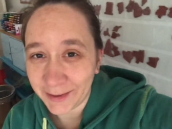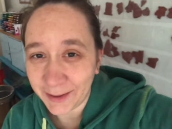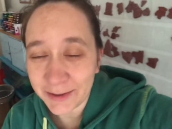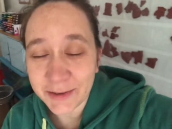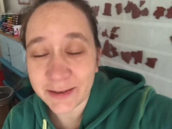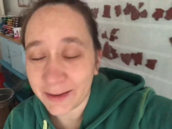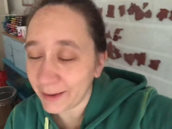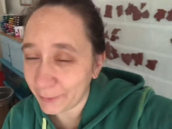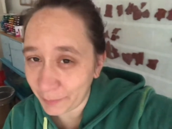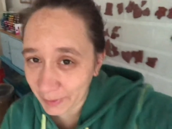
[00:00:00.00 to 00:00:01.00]
I just
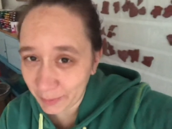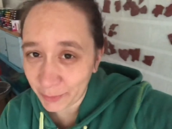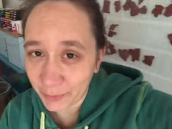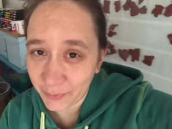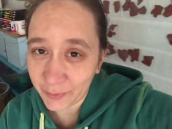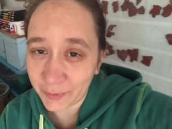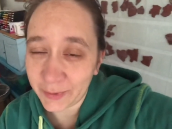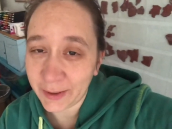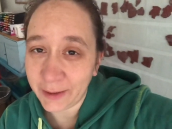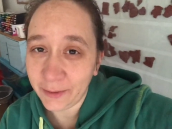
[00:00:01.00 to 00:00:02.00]
think of people who
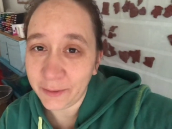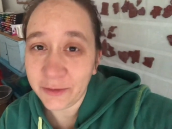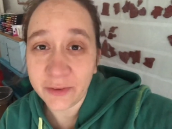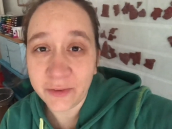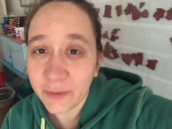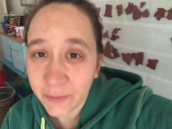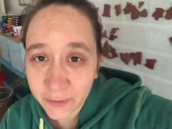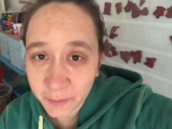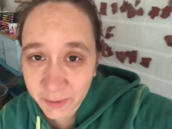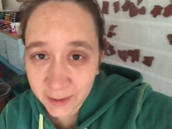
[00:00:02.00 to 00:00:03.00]
tell you just do
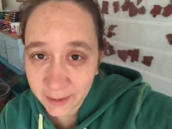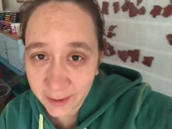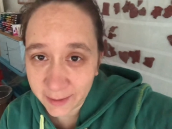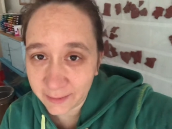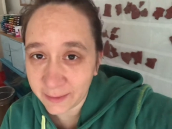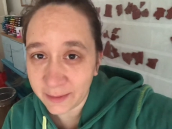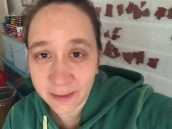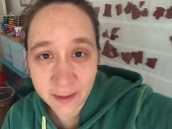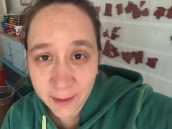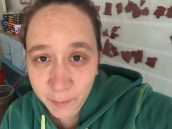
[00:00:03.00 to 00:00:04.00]
something nice and
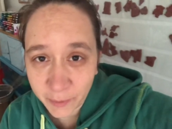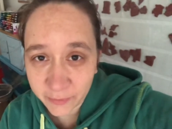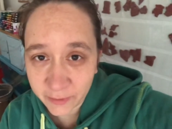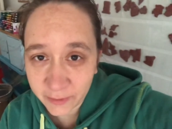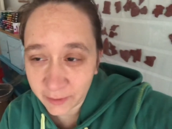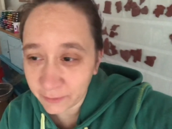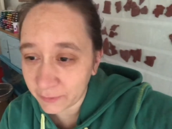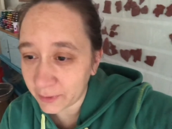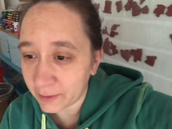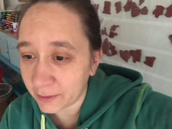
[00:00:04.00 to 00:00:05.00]
think positive
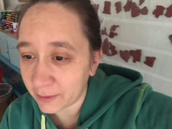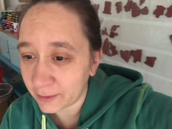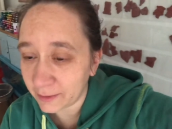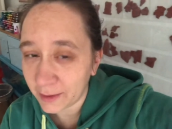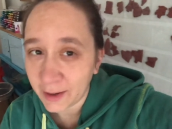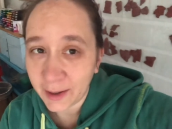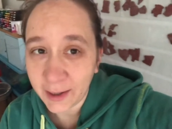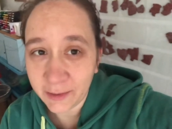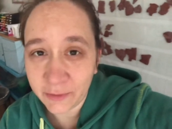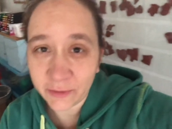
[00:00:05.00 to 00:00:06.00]
and.
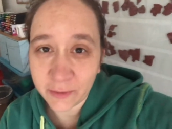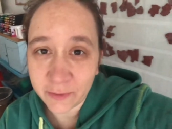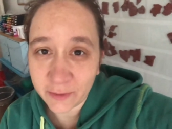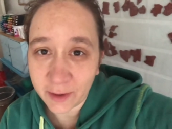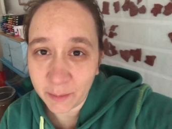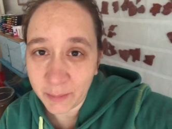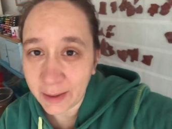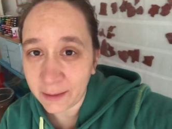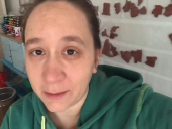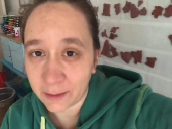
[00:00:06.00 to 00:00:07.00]
It's just a
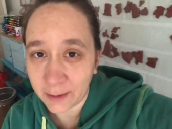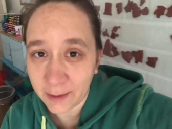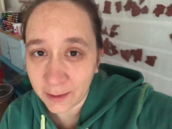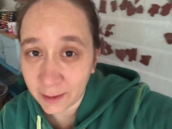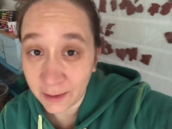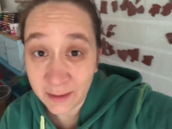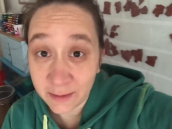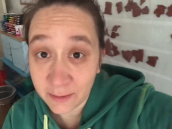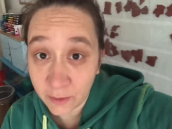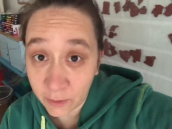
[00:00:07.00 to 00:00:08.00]
mental thingy.
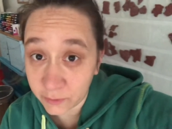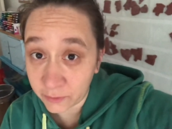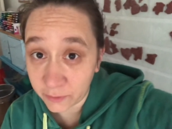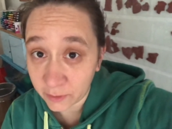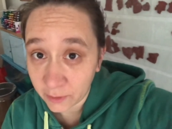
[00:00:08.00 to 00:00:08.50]
It's not.